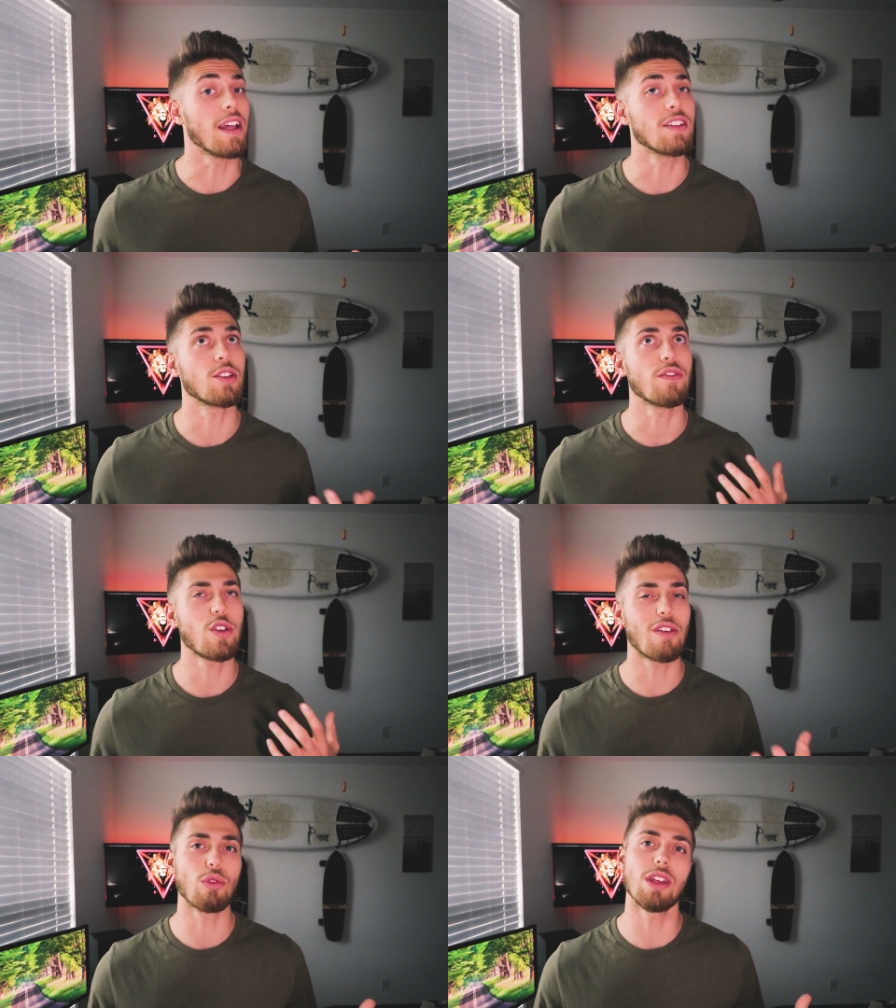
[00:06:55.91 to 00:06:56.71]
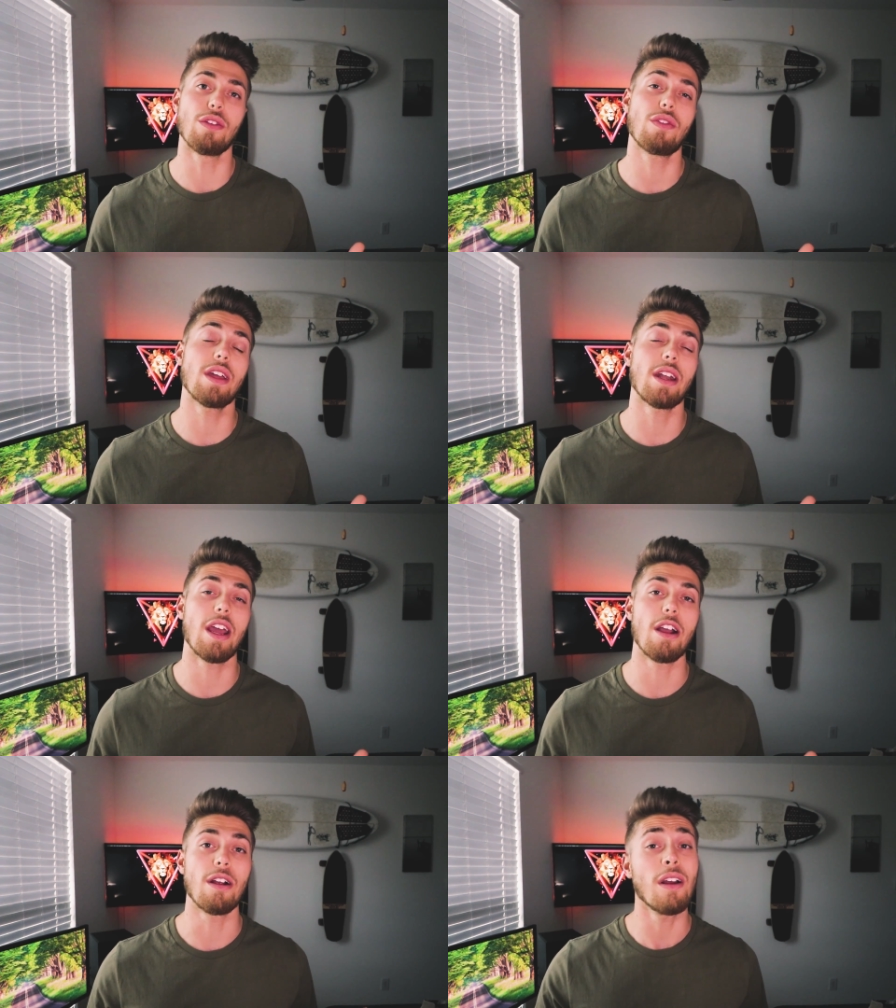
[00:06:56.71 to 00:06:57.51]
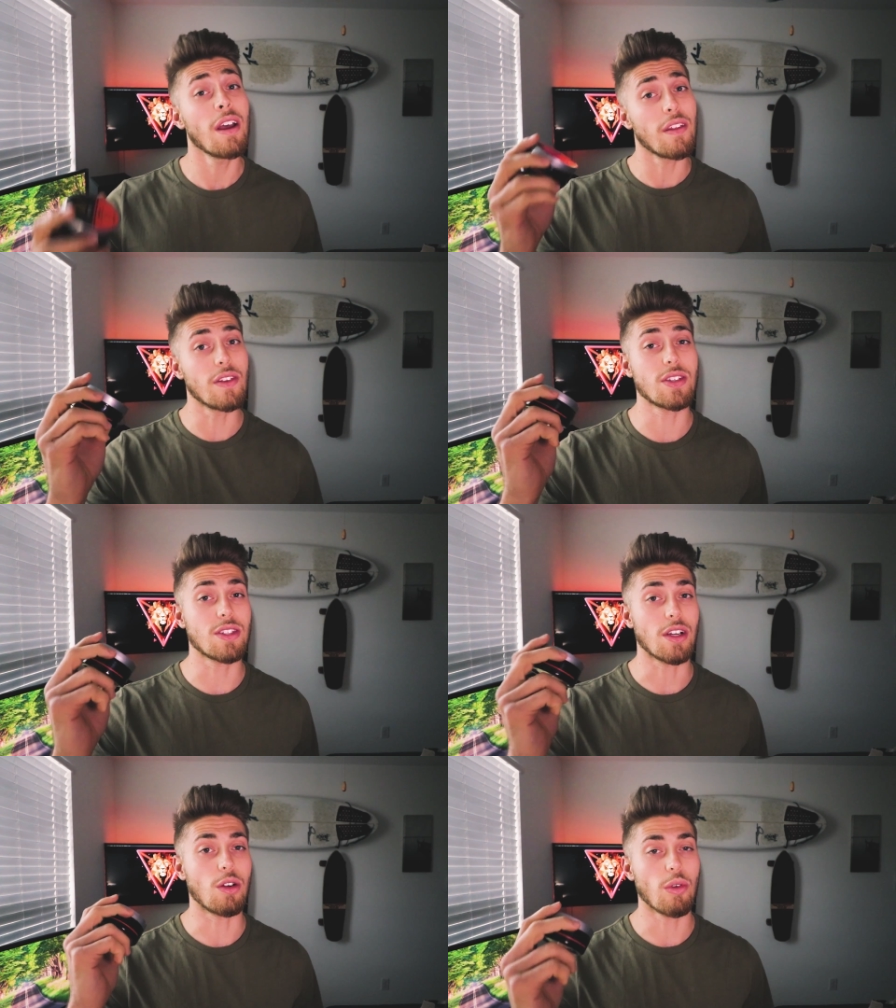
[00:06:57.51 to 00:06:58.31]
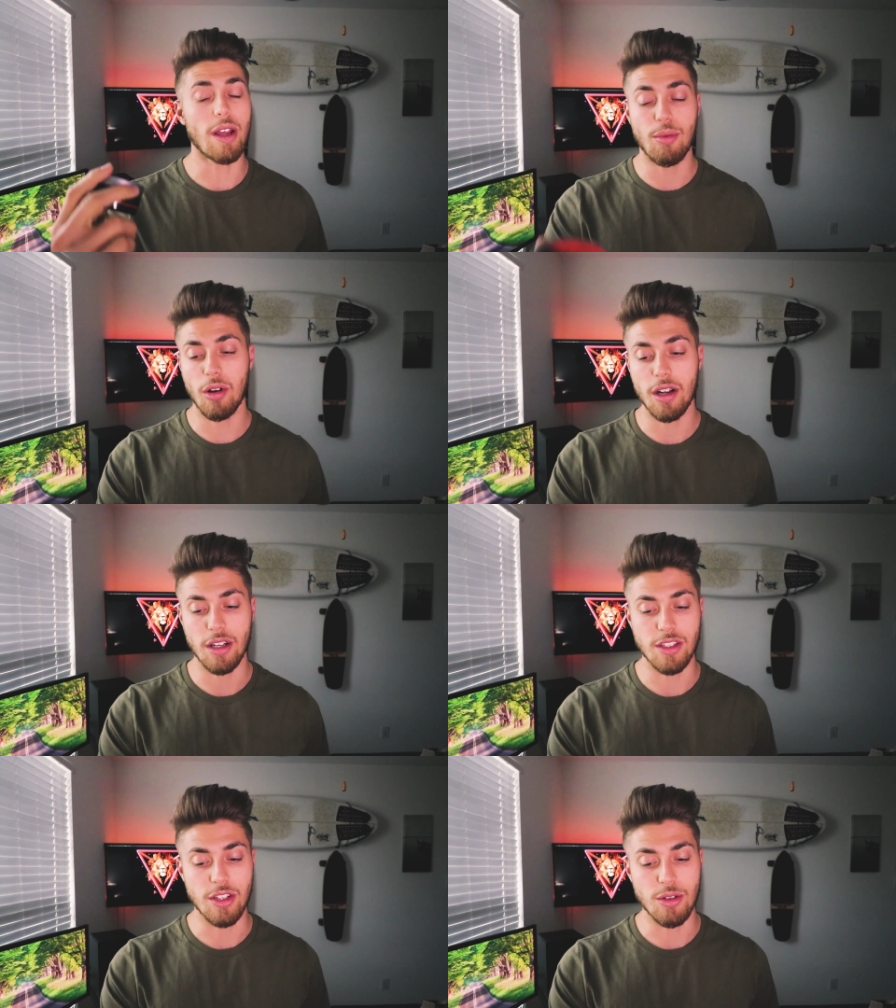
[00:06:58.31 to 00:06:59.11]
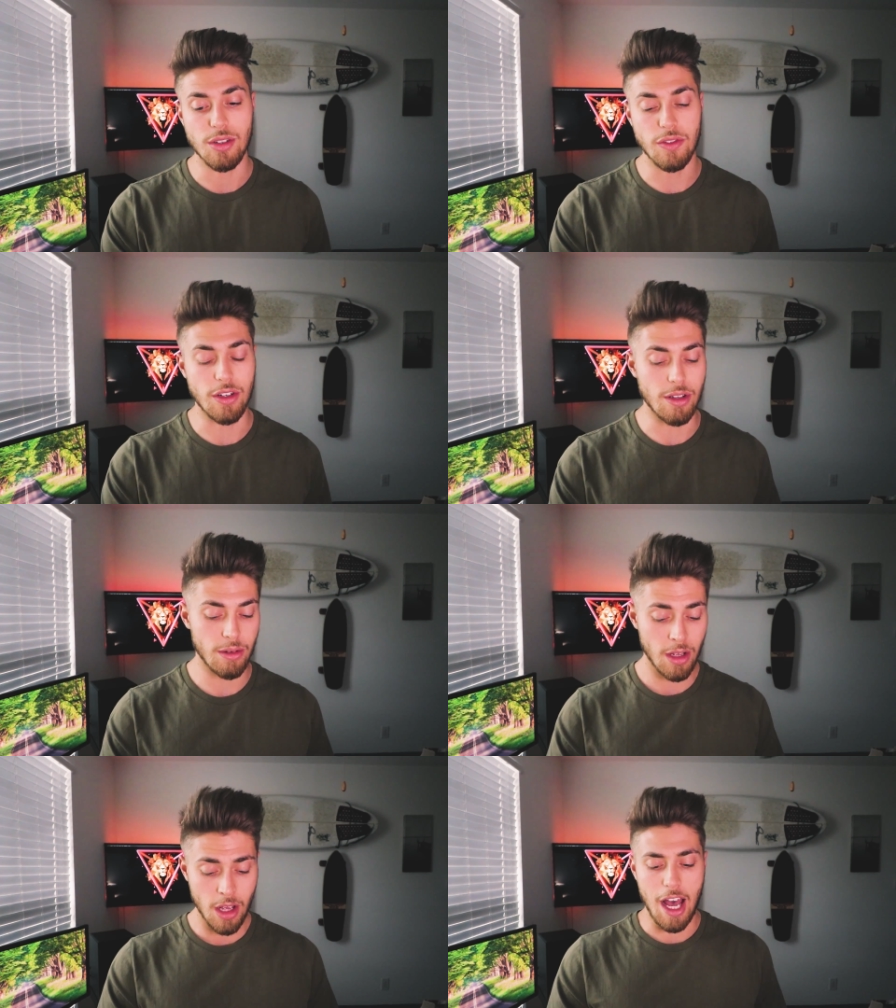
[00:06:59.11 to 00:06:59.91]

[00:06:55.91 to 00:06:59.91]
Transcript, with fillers: And so if you have really thin hair, this is a great product to use for you.